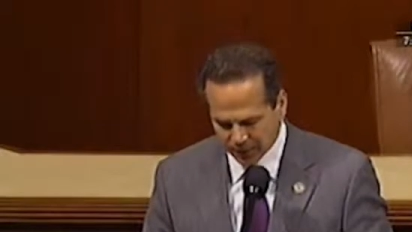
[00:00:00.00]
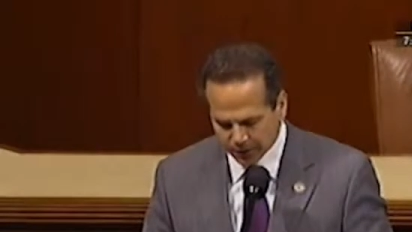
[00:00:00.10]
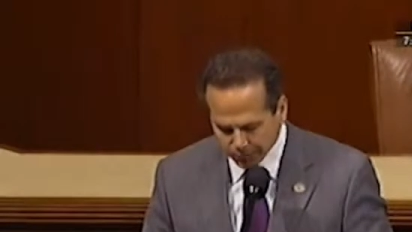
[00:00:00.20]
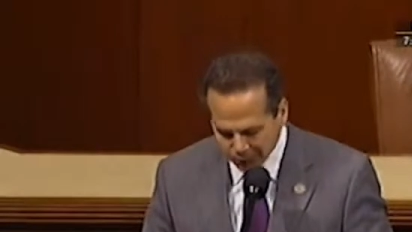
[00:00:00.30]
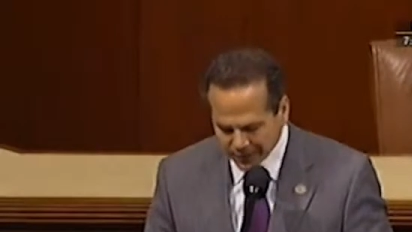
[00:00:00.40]

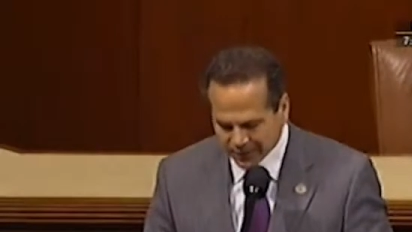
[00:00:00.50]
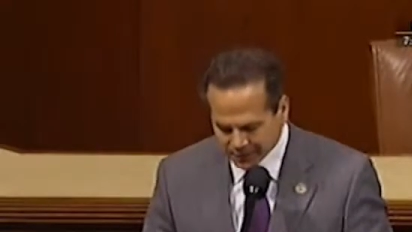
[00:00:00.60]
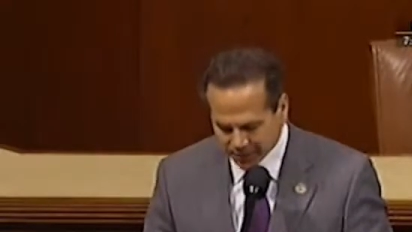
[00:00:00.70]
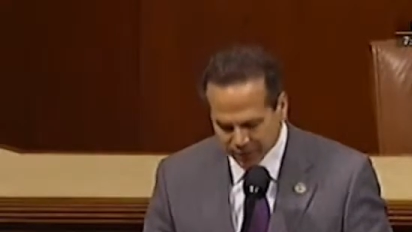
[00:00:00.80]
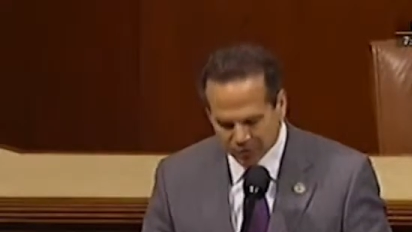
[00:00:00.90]
The
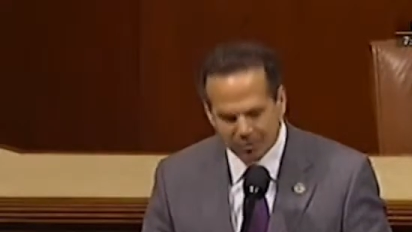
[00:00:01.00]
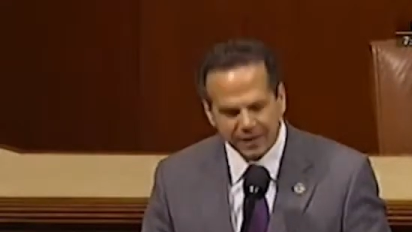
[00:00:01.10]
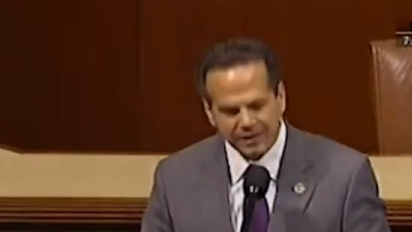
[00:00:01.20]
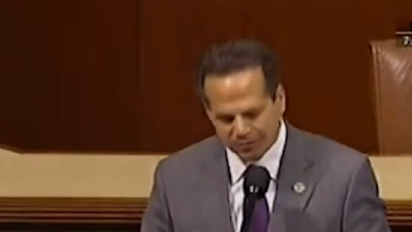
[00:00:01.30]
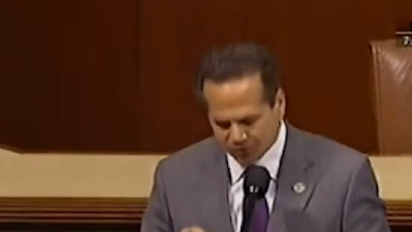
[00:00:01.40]
President's budget
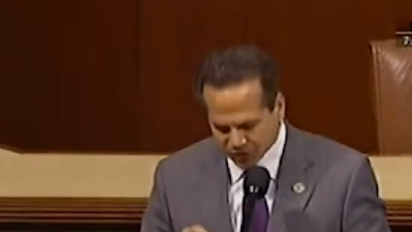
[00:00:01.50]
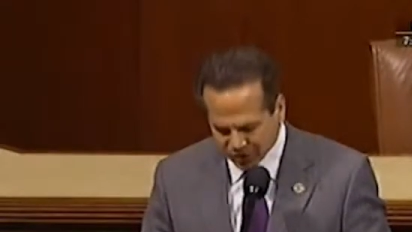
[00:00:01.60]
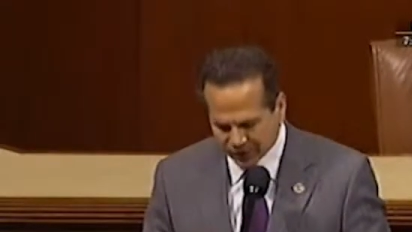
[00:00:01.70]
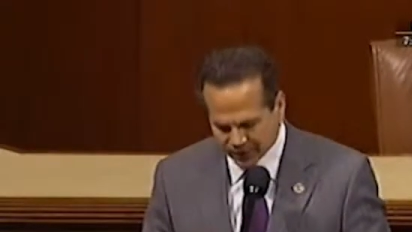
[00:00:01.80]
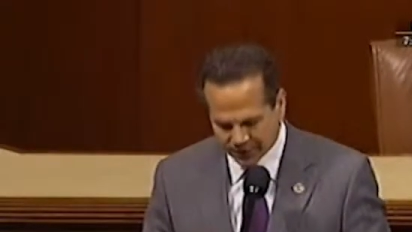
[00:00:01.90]
makes some
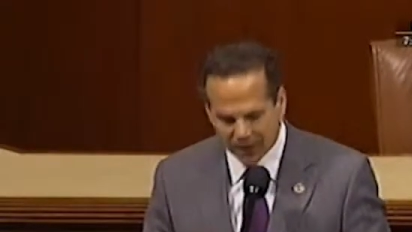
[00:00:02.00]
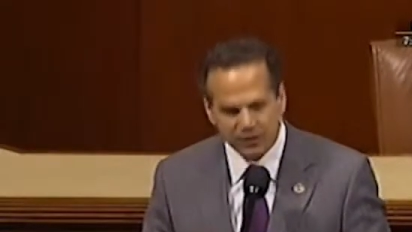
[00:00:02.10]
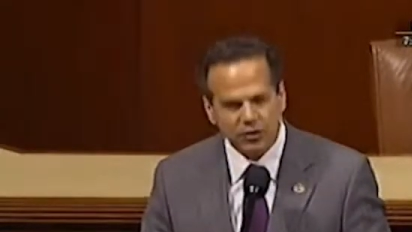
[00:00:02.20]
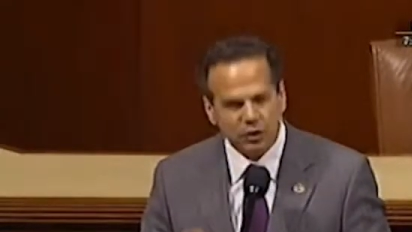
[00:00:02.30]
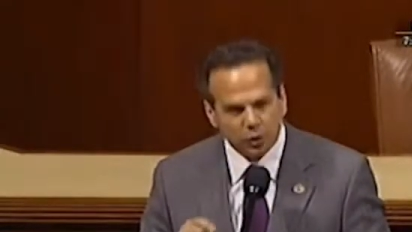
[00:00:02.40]
serious
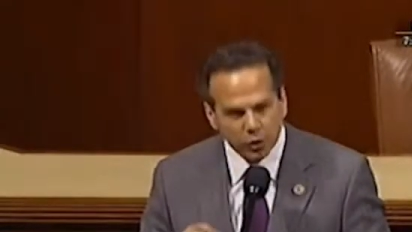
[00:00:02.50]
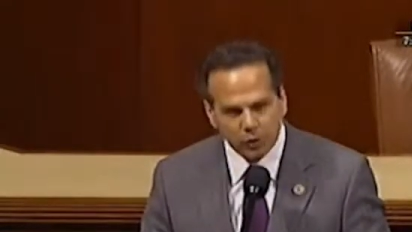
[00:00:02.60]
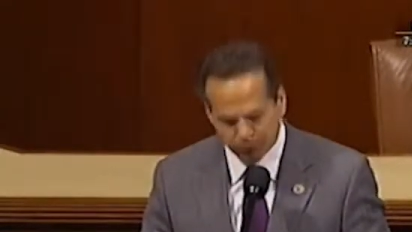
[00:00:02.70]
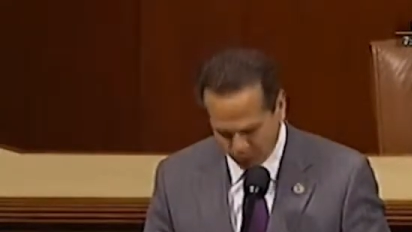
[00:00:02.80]
cuts to good